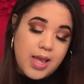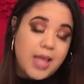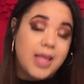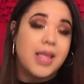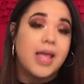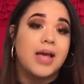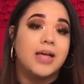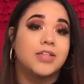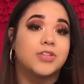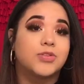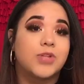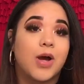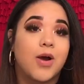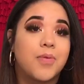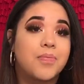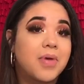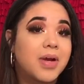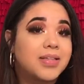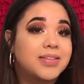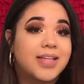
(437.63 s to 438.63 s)
And yeah, so I
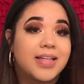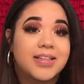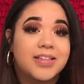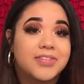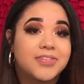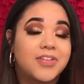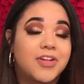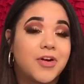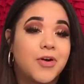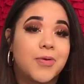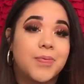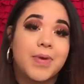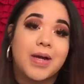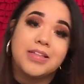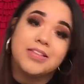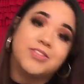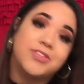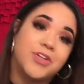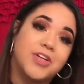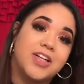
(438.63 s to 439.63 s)
hope you guys like this video. If hope you
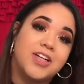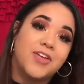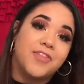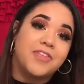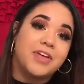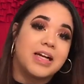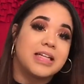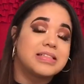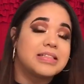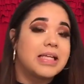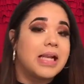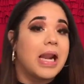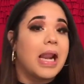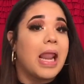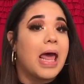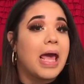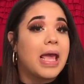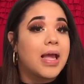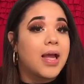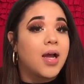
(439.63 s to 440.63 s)
guys enjoyed it. Don't forget to
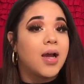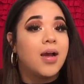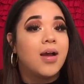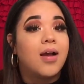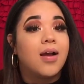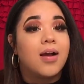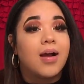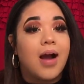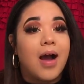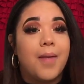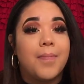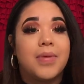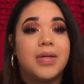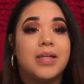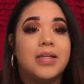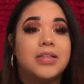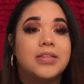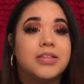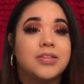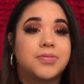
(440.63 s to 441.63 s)
like,
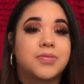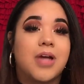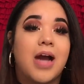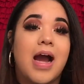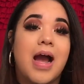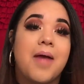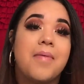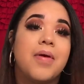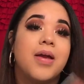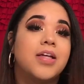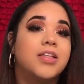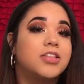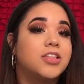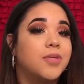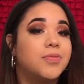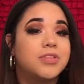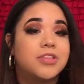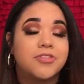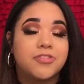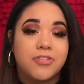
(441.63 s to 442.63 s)
comment, subscribe,
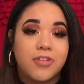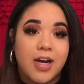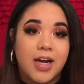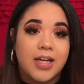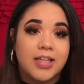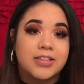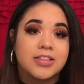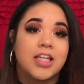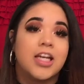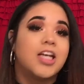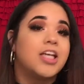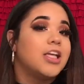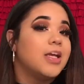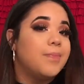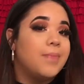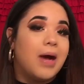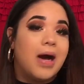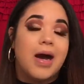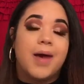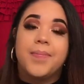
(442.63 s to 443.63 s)
share with your friends, your
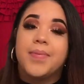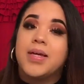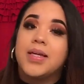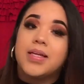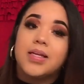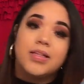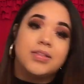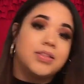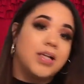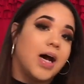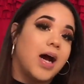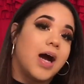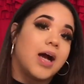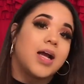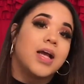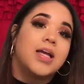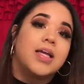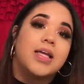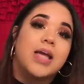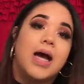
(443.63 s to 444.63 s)
mom, your
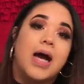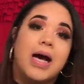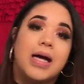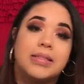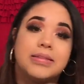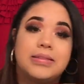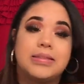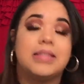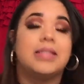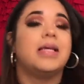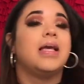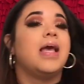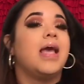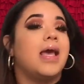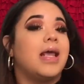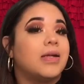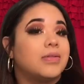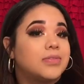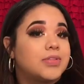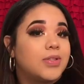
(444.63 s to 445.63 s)
dog, your auntie.
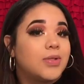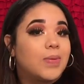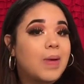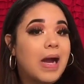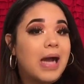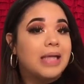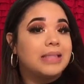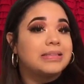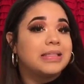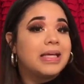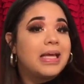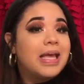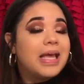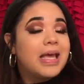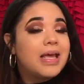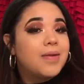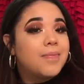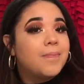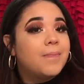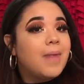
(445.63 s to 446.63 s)
And I'll see you guys
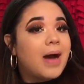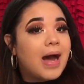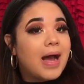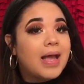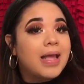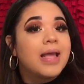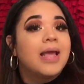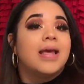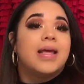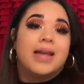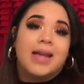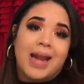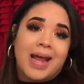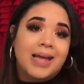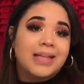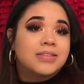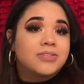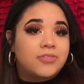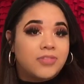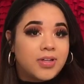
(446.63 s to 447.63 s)
in my
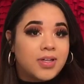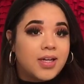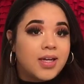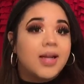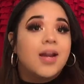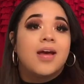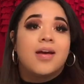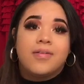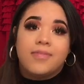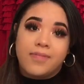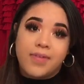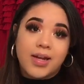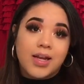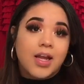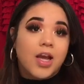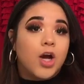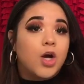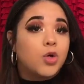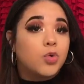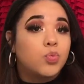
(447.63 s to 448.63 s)
next freaking
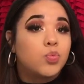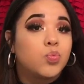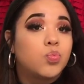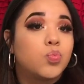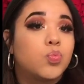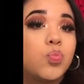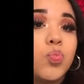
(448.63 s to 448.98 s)
video.